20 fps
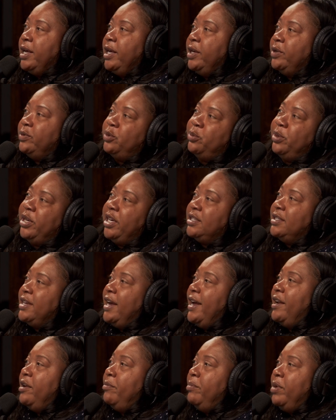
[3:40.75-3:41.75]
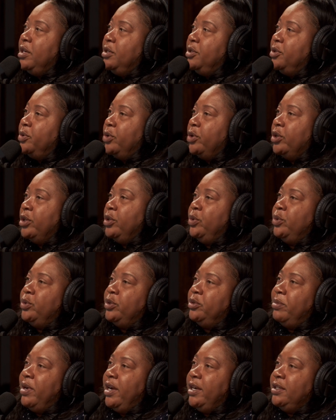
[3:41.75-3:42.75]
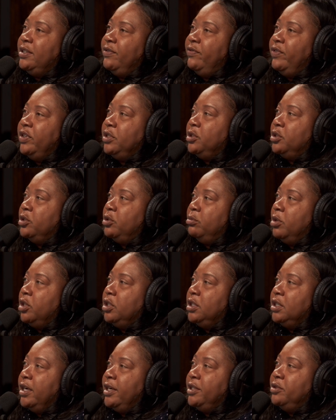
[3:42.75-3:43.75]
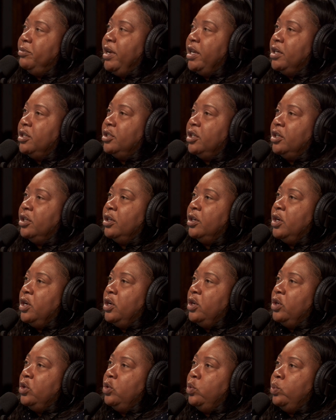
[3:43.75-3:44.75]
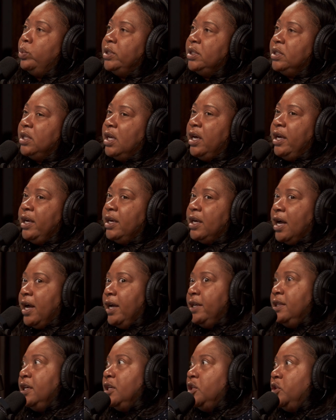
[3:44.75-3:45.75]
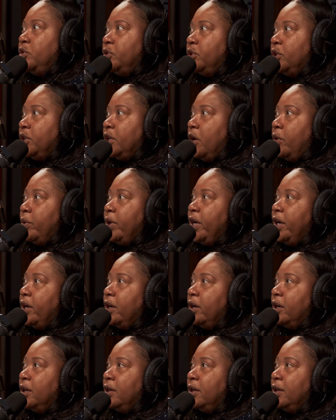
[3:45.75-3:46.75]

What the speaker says: it was because I had a mentor who was my divisional merchandise manager who was like, I think you should go here.